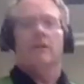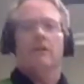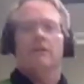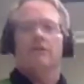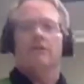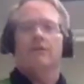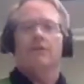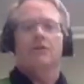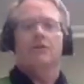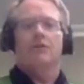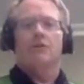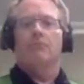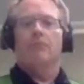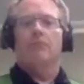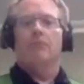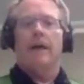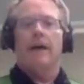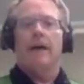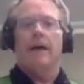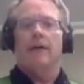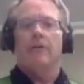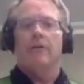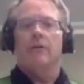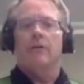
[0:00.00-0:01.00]
efficient
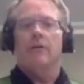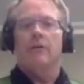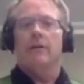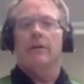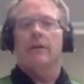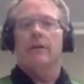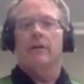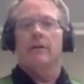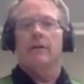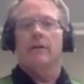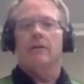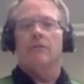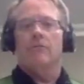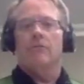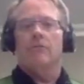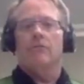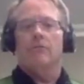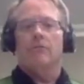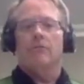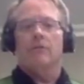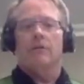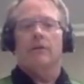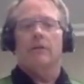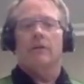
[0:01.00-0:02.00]
pattern.
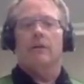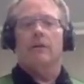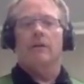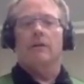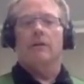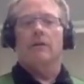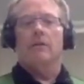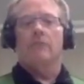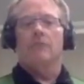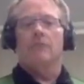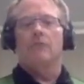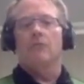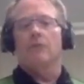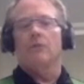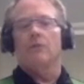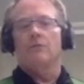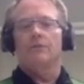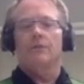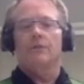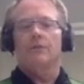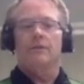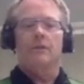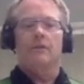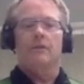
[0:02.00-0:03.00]
It's so it'll
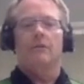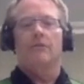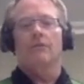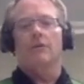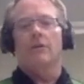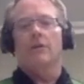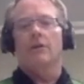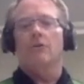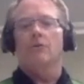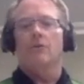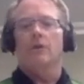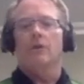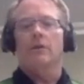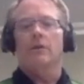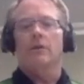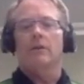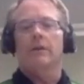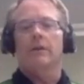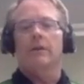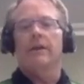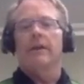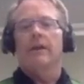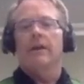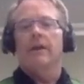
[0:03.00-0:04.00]
fatigue very
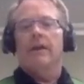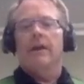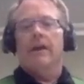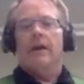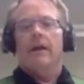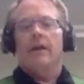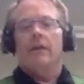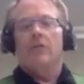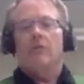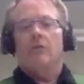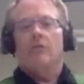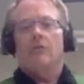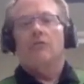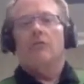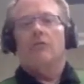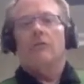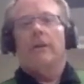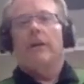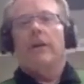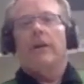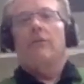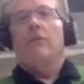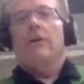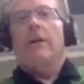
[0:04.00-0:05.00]
quickly. And also
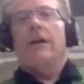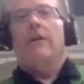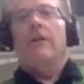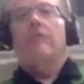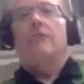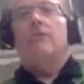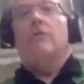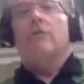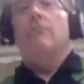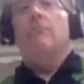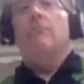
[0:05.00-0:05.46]
now you're asking